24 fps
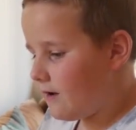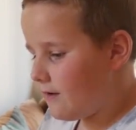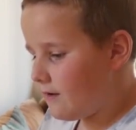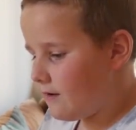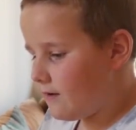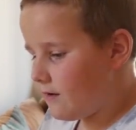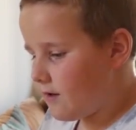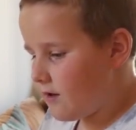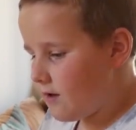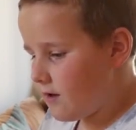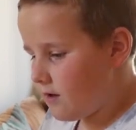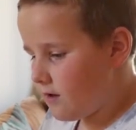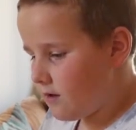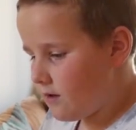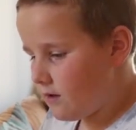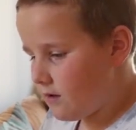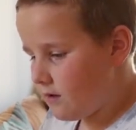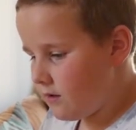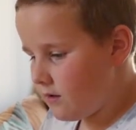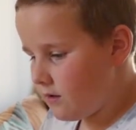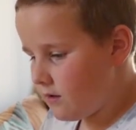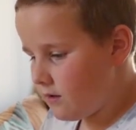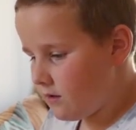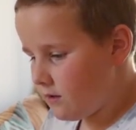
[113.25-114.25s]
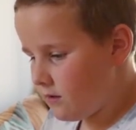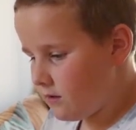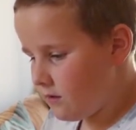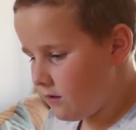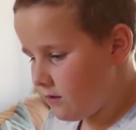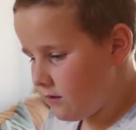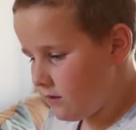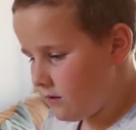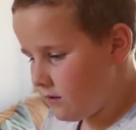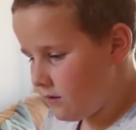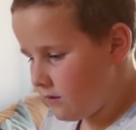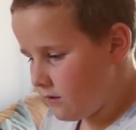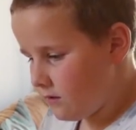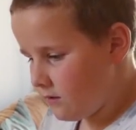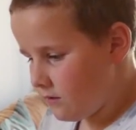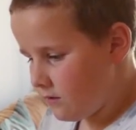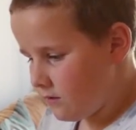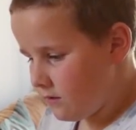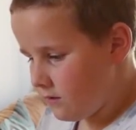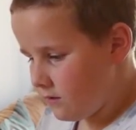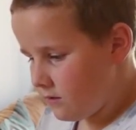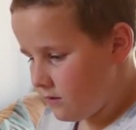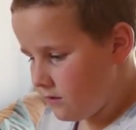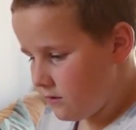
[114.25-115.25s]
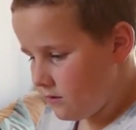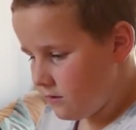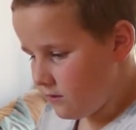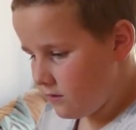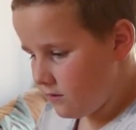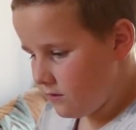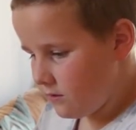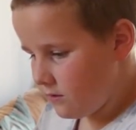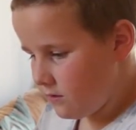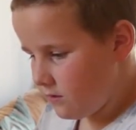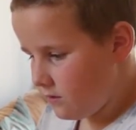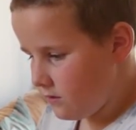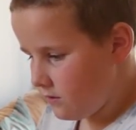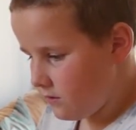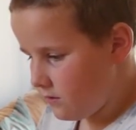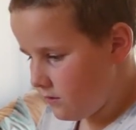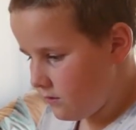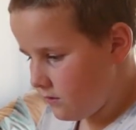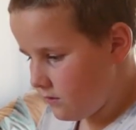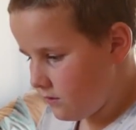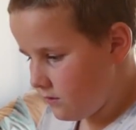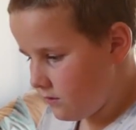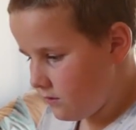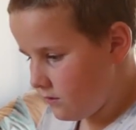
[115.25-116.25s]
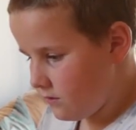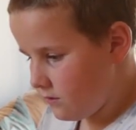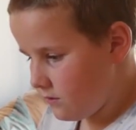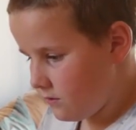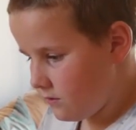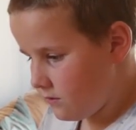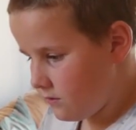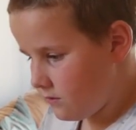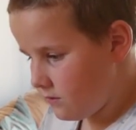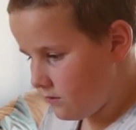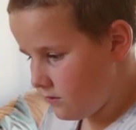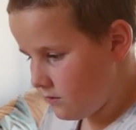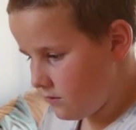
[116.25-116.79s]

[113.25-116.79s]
The person shown says nothing.